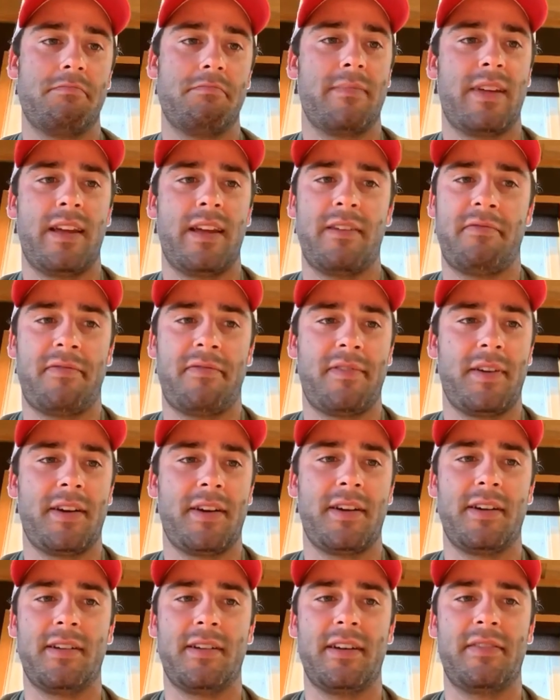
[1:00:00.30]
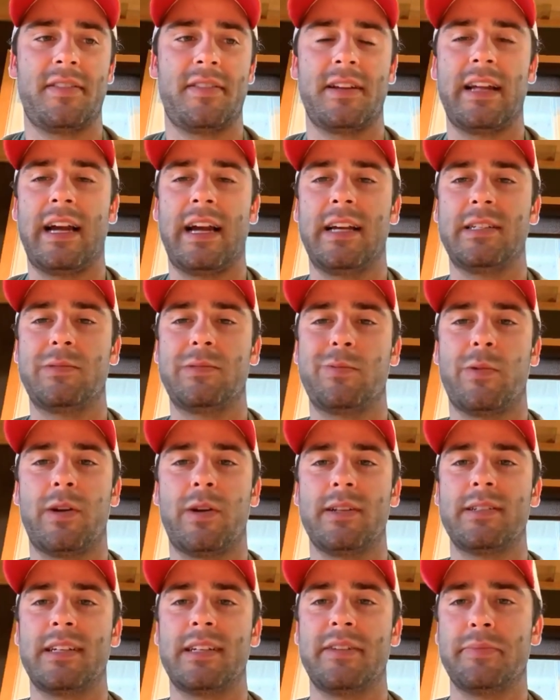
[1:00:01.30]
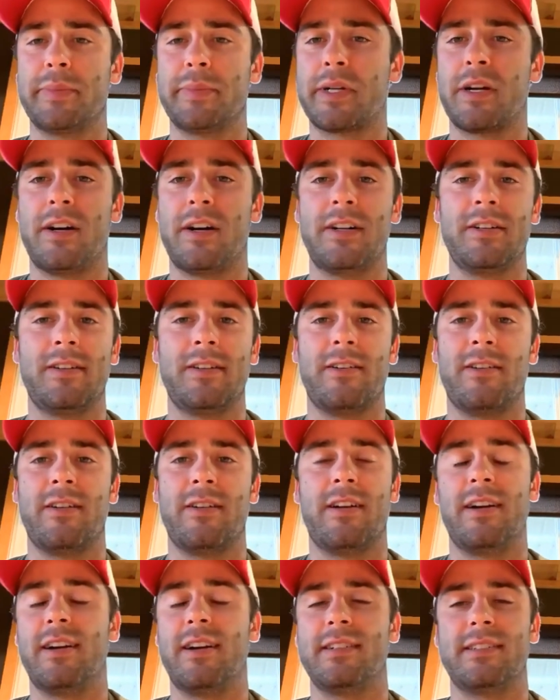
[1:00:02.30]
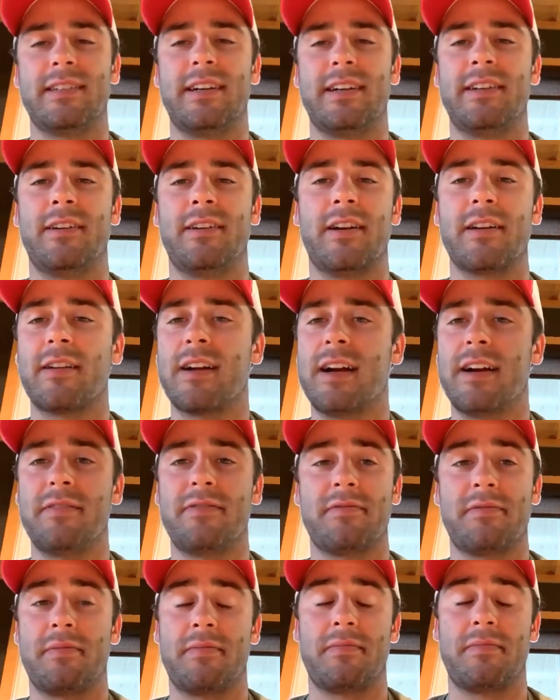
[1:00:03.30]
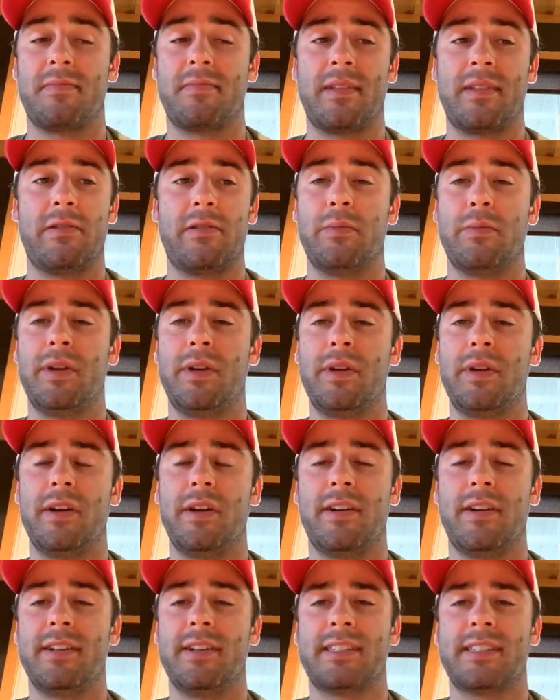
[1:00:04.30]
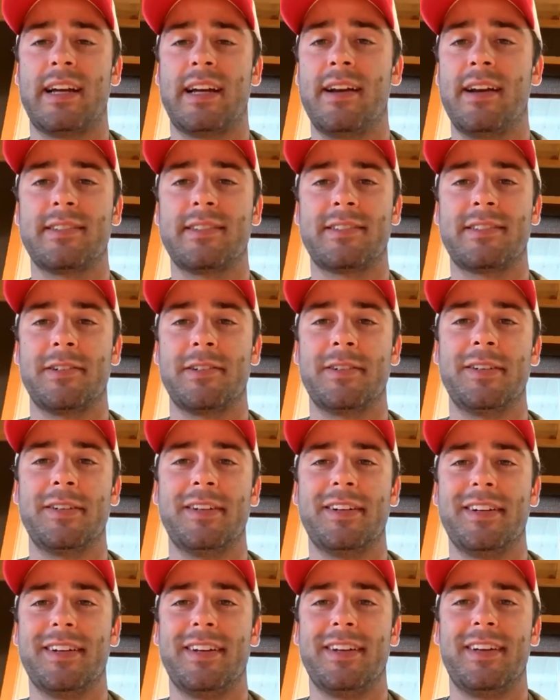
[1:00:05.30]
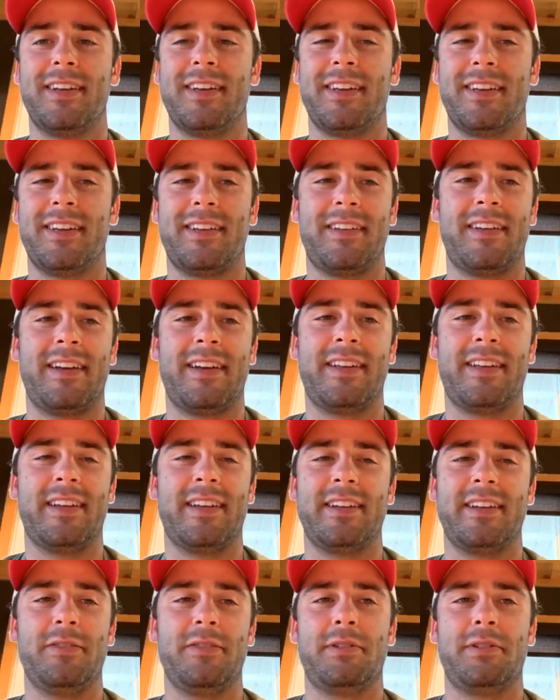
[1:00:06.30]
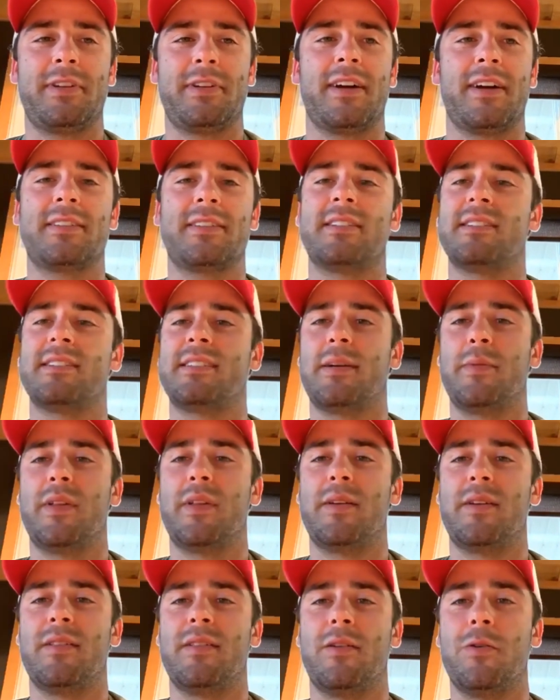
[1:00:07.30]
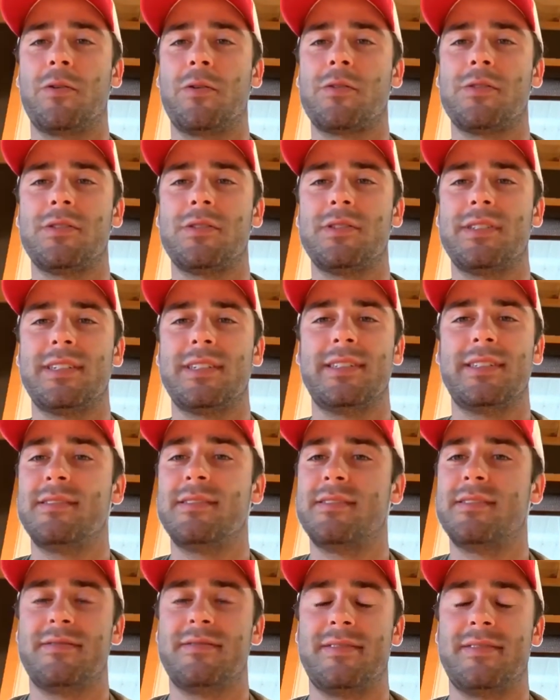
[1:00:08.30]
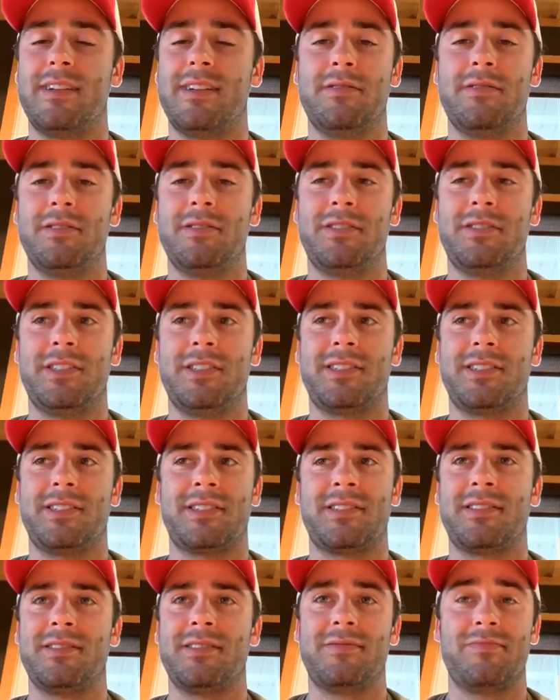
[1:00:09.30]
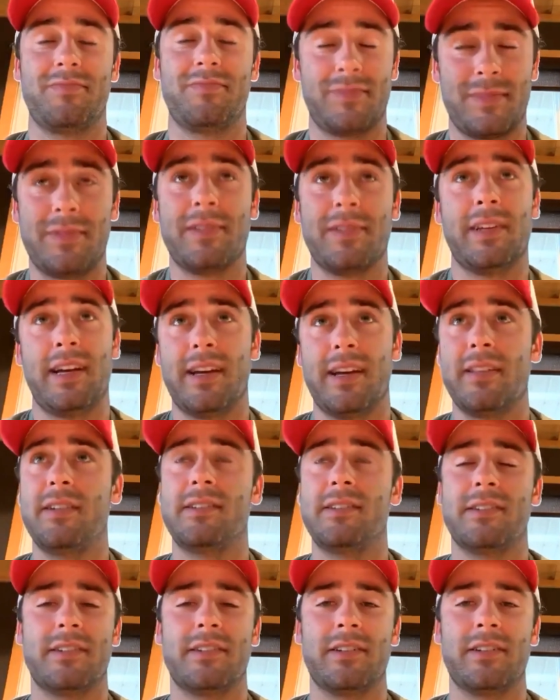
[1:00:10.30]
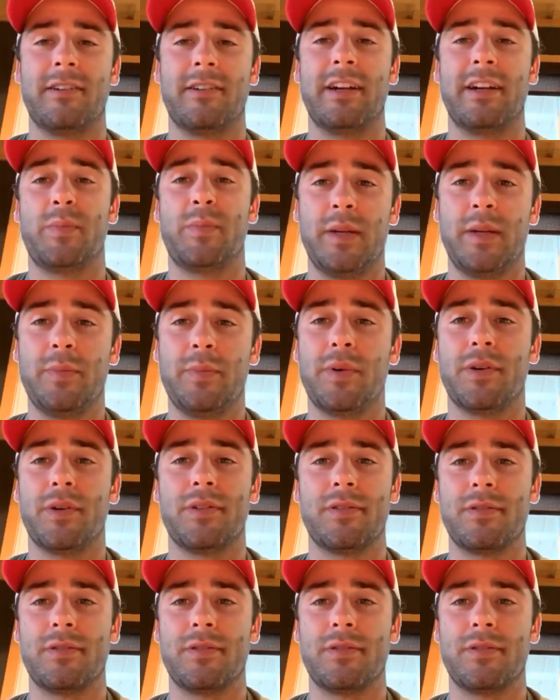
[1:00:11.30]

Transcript: if the guys wanted to give them an autograph, they were beyond ecstatic. So, and then you would talk to some of the locals, and it was just, yeah, these are great people.